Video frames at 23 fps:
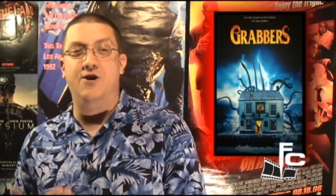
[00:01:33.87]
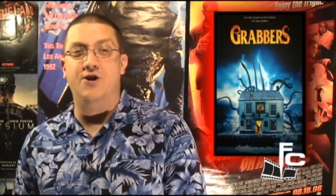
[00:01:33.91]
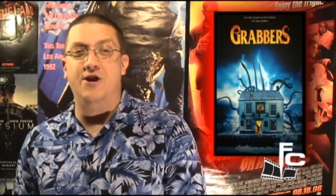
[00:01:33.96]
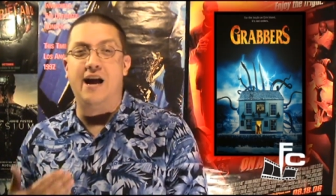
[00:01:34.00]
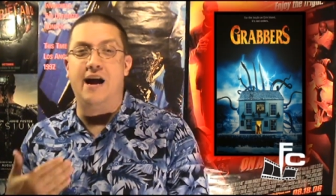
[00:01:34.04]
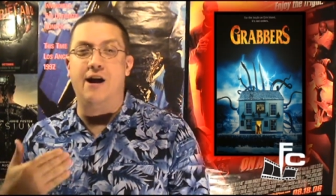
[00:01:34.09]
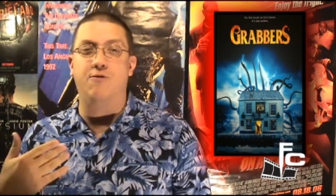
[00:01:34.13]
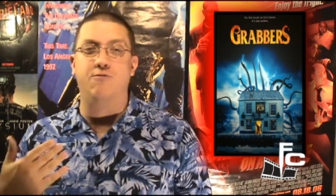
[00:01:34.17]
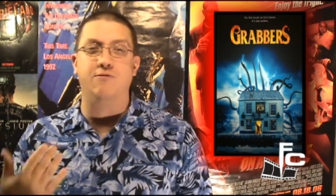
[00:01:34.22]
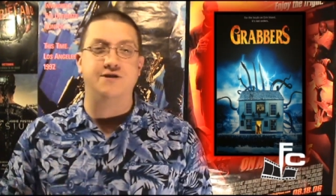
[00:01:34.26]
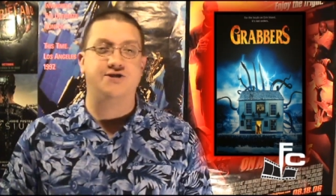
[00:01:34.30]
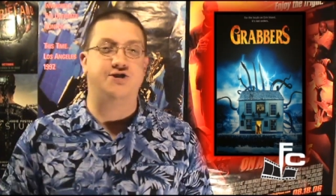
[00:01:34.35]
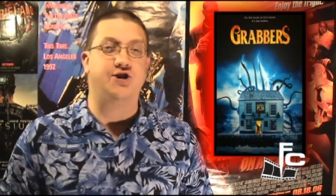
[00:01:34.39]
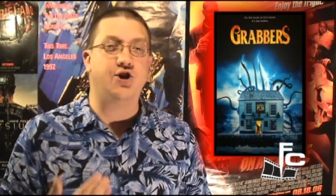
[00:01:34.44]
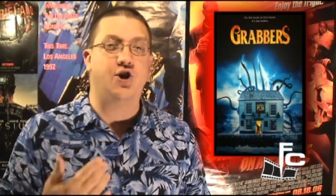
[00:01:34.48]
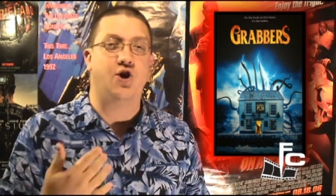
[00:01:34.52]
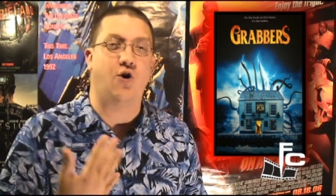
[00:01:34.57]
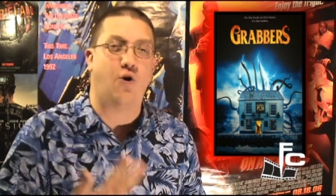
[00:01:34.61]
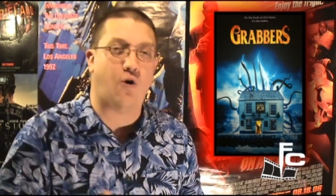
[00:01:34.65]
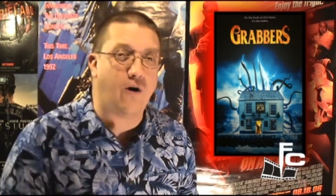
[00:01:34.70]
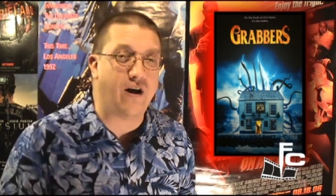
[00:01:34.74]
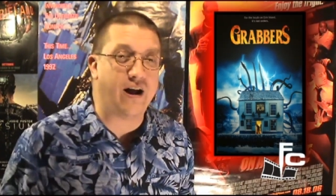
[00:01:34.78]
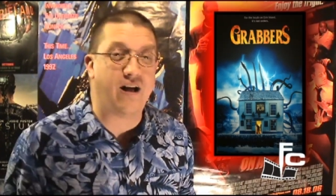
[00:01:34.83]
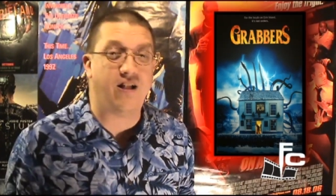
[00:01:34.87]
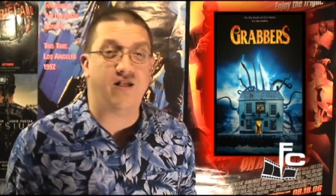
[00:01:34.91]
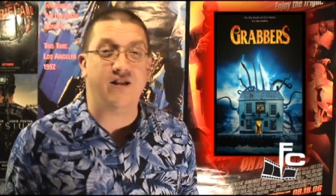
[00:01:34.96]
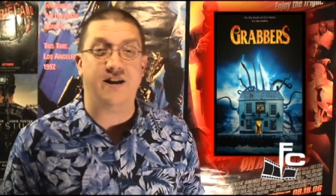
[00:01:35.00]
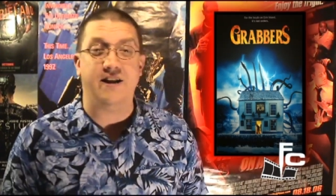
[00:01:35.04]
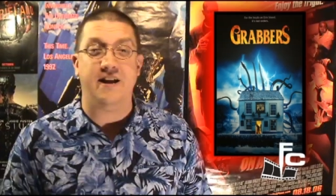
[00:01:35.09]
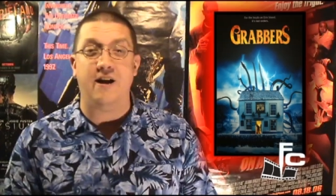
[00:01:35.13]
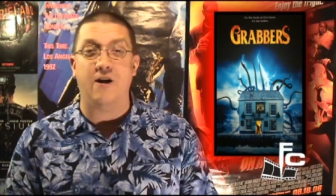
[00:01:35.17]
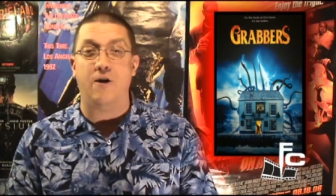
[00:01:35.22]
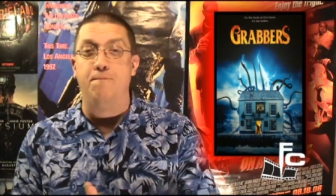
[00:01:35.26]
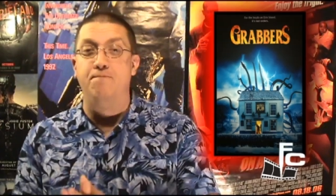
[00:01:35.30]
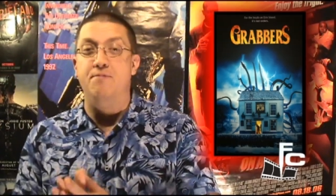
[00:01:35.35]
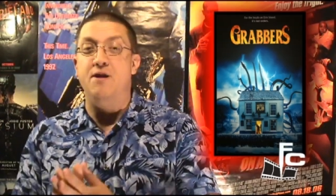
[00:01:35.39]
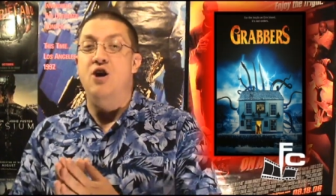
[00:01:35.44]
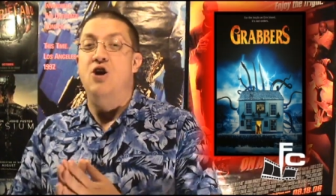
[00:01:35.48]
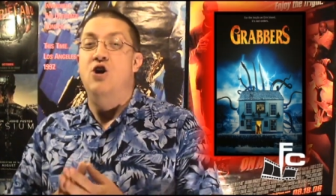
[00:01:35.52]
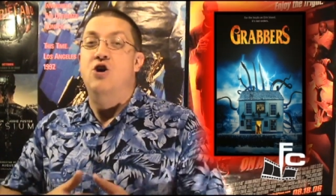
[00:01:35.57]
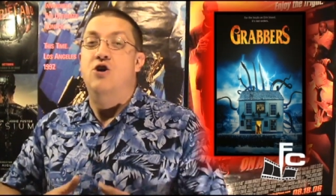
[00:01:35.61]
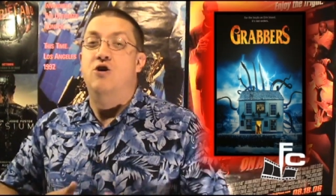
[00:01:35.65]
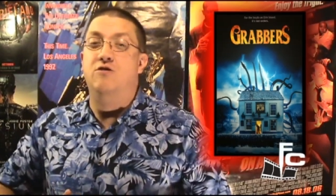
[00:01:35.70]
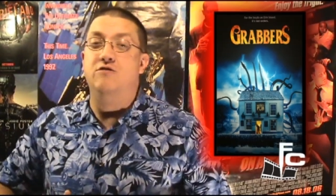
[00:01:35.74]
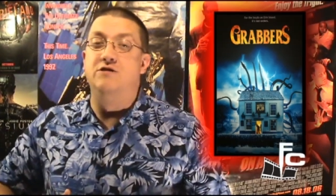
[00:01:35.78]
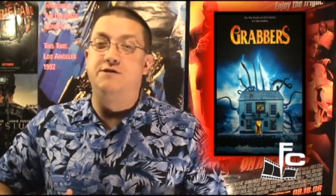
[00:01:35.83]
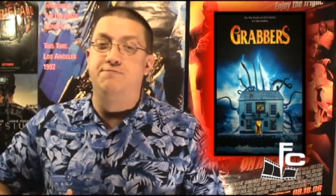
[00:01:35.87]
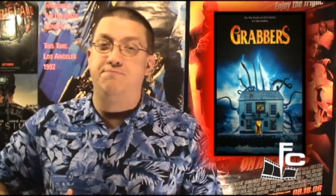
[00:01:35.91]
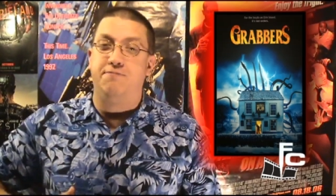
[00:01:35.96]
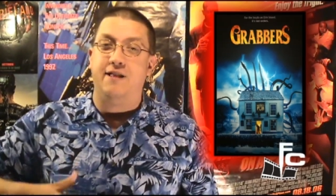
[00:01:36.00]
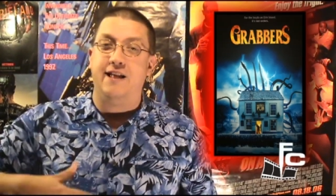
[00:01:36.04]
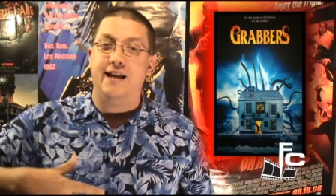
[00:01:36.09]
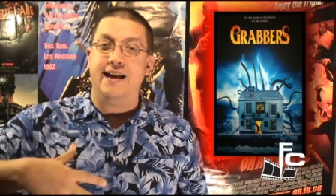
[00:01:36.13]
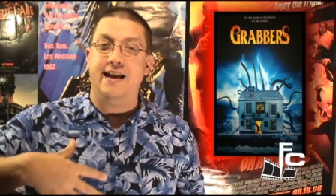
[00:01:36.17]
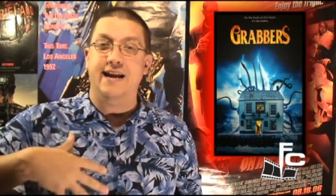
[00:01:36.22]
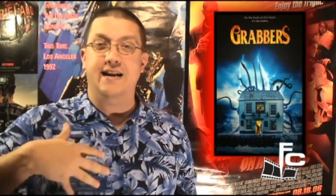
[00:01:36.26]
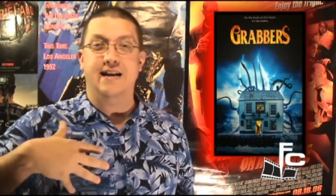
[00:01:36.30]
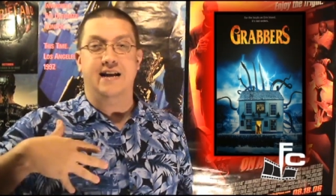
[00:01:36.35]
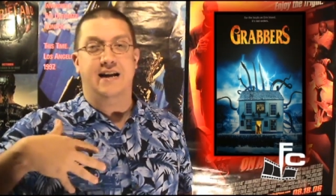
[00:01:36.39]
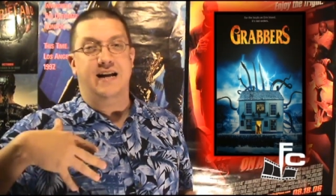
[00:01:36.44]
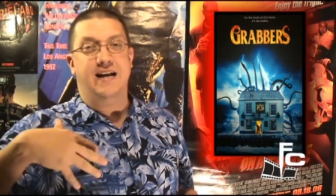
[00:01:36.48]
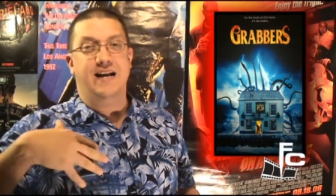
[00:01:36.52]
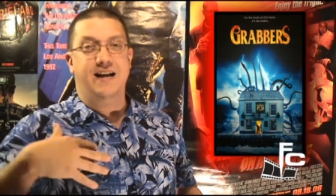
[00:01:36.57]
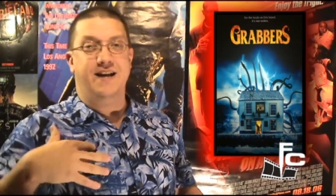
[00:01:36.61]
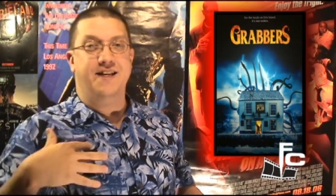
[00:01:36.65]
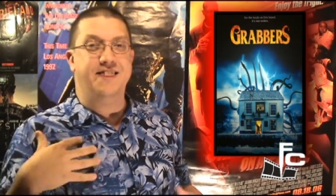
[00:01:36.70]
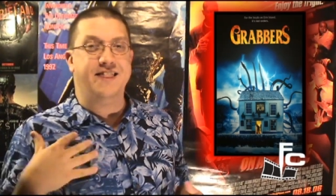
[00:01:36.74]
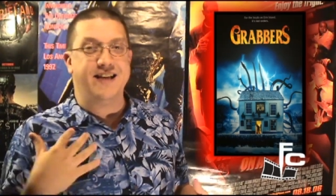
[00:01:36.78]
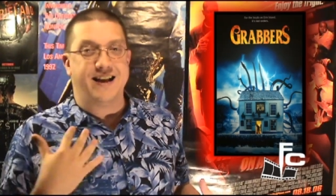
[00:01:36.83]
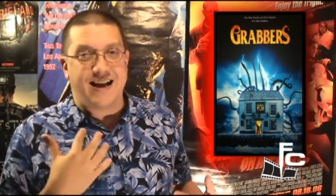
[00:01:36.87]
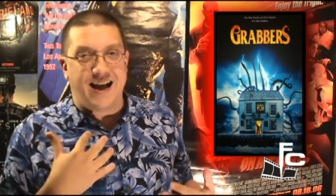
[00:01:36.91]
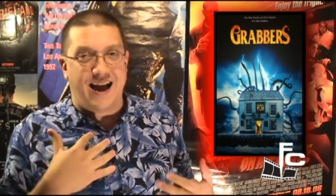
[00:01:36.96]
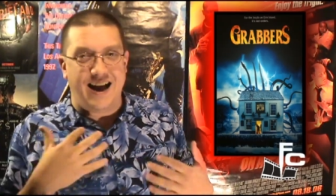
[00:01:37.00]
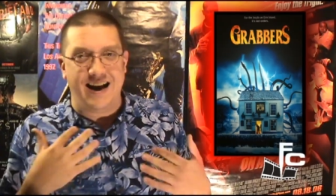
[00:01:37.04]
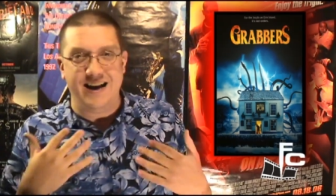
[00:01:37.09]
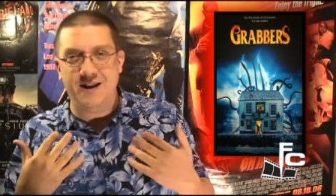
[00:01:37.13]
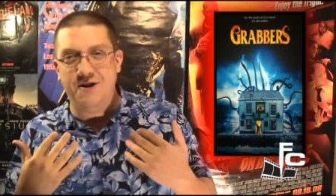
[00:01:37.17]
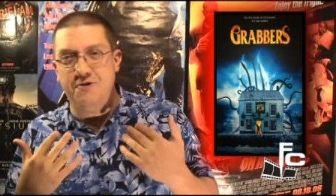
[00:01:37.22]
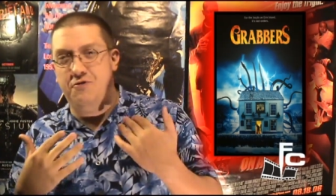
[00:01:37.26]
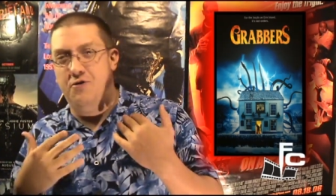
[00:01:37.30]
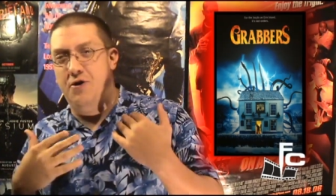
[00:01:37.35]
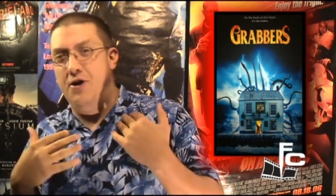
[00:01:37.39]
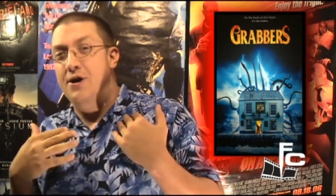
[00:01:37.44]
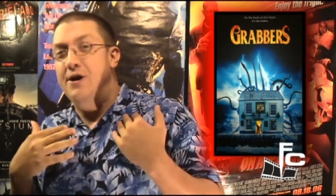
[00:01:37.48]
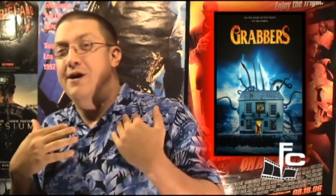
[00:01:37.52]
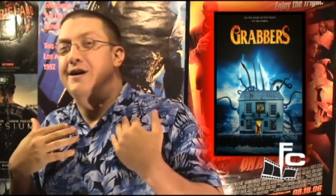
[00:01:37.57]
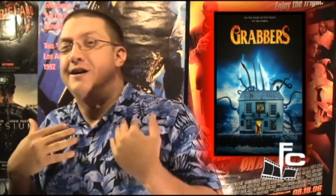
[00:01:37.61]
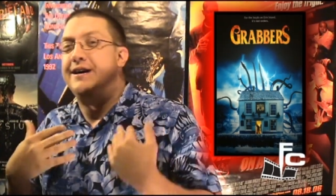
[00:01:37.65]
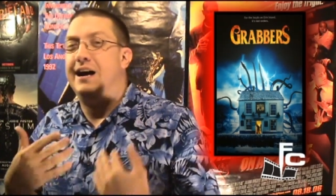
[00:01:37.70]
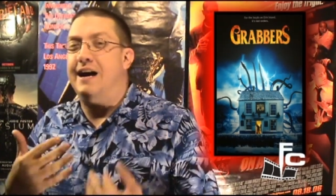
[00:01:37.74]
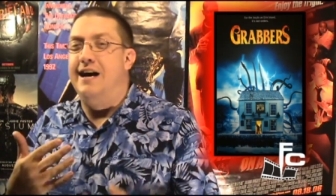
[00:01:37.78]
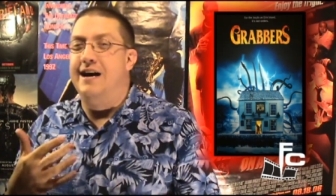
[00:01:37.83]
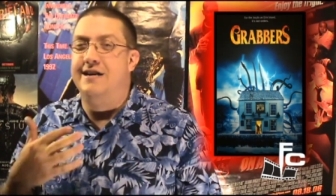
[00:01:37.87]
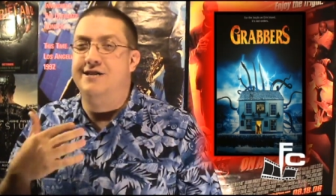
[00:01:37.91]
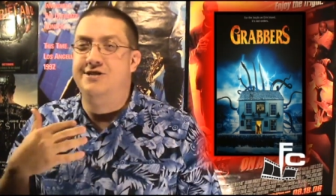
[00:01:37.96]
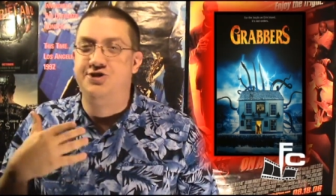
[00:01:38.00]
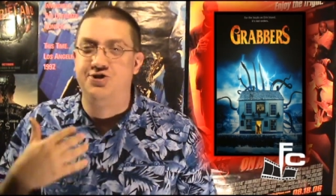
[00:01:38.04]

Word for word: You got Richard Coyle in here, who's playing uh, the kind of uh,